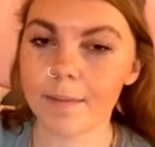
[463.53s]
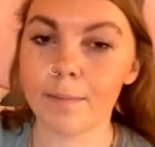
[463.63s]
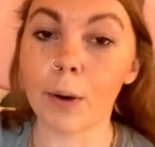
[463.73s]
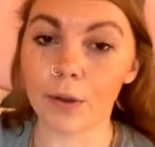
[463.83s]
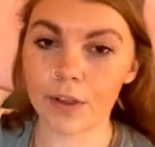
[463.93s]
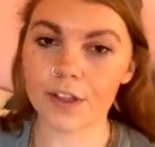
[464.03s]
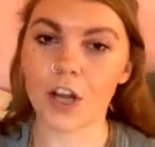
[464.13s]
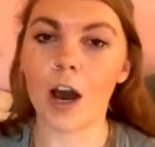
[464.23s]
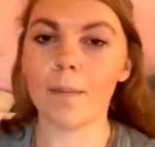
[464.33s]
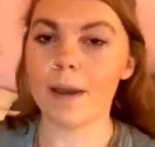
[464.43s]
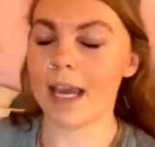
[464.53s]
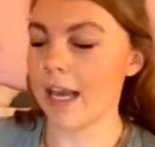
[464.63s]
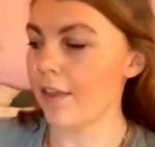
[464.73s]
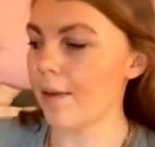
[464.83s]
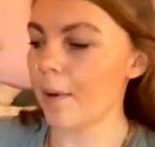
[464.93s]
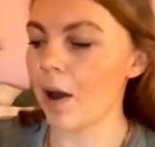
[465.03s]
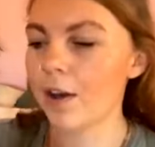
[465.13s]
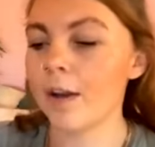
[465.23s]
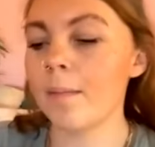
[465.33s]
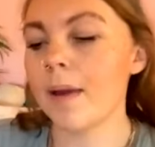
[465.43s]
both the top and the
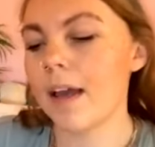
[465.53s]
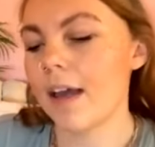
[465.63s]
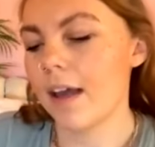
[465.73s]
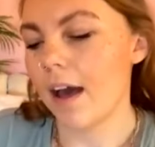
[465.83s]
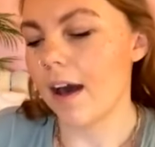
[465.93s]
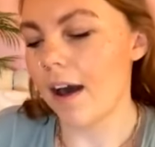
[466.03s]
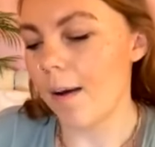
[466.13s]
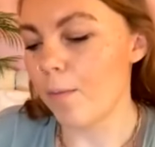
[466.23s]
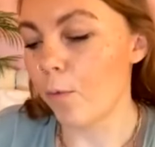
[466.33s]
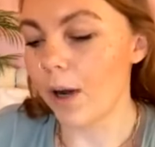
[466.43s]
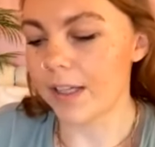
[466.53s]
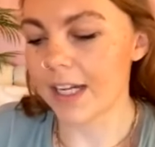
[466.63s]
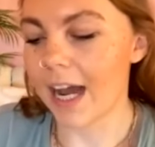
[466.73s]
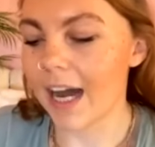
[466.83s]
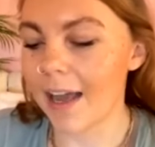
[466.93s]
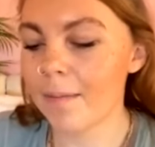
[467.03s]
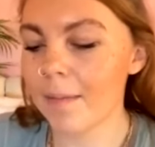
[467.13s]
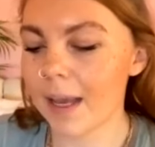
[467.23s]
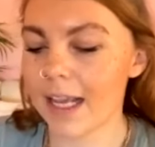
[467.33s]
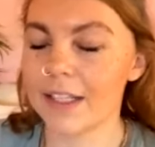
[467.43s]
bottom, um, one time.
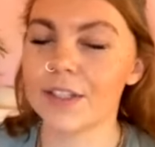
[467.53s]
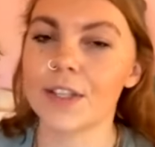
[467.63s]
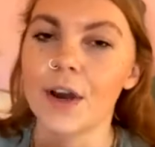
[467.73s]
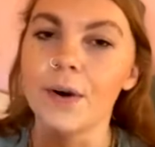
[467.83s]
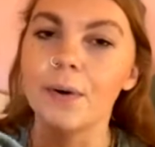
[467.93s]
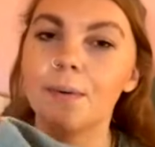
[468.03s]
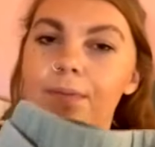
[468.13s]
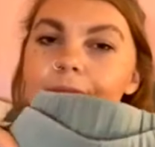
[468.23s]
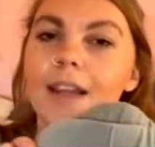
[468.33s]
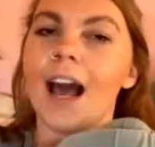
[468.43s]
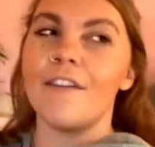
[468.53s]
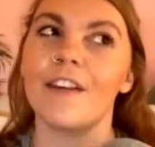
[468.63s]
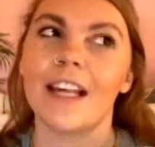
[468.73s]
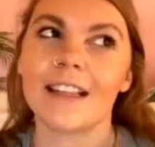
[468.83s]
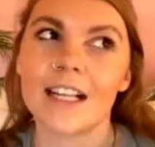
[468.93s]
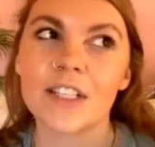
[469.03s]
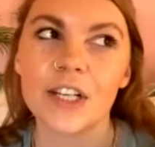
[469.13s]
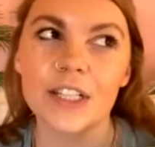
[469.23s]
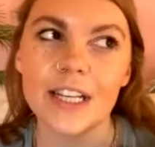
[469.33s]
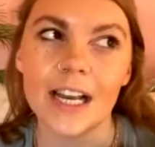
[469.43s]
And so I feel like that's a
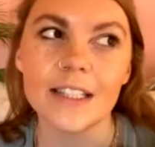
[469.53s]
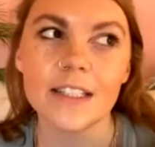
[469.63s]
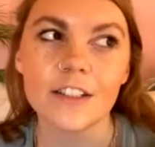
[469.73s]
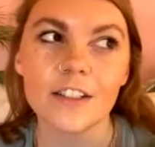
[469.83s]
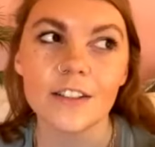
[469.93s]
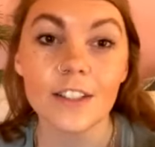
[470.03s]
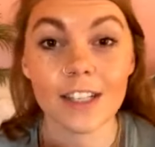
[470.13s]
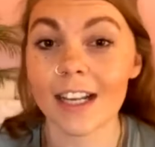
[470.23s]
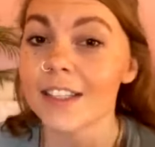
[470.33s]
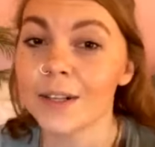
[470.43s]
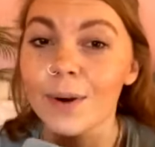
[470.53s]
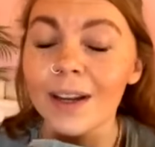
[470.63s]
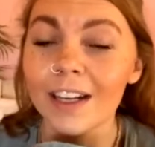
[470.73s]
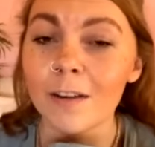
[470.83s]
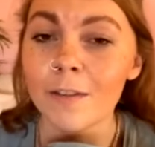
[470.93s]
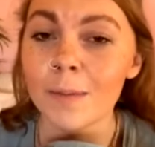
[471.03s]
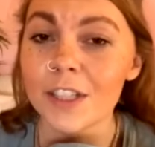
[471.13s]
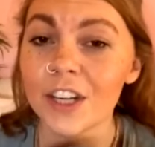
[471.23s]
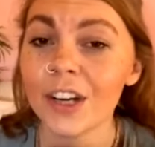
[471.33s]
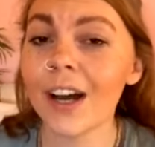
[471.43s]
good test to test the quality of the
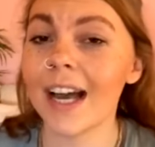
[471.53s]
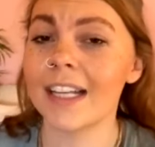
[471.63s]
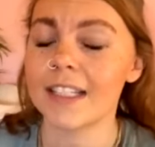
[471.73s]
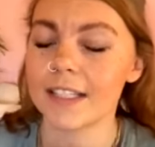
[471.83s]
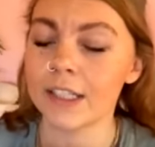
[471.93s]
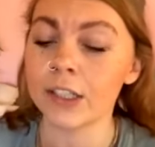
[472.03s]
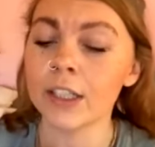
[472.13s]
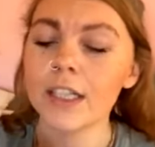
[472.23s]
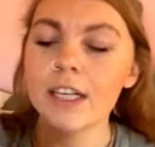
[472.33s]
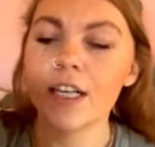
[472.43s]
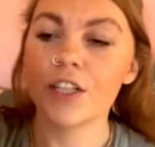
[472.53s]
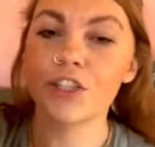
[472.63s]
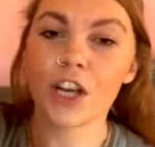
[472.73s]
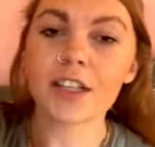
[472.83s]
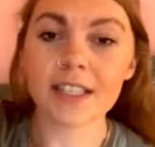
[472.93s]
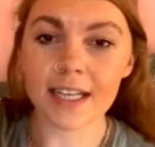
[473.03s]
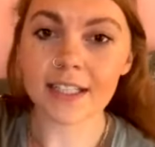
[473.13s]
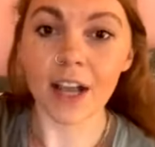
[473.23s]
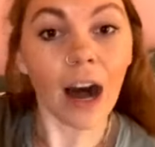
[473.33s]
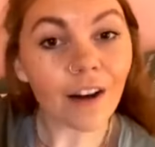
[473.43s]
material. And it's still just as
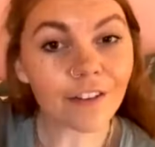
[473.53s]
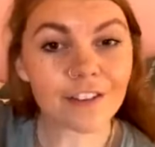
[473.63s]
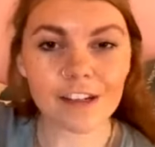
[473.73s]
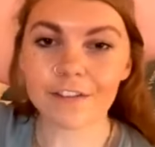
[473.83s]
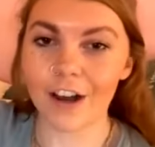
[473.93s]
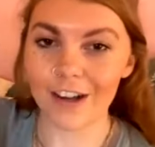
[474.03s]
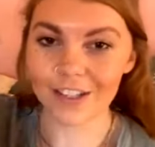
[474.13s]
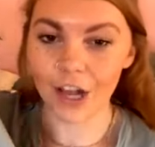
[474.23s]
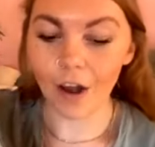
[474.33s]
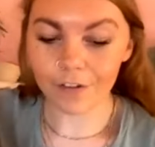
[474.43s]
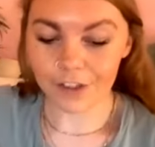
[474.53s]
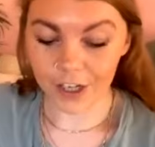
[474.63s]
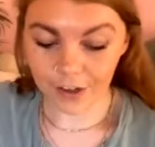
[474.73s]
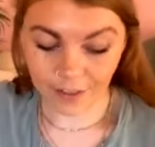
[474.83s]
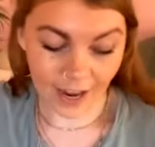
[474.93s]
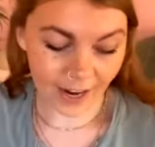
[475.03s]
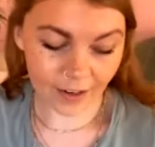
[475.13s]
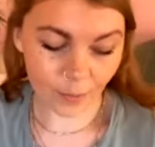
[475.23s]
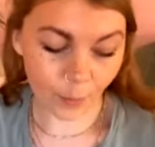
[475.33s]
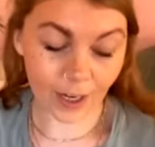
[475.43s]
soft, if not softer
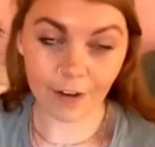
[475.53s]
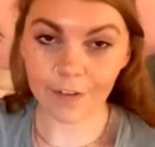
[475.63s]
than when I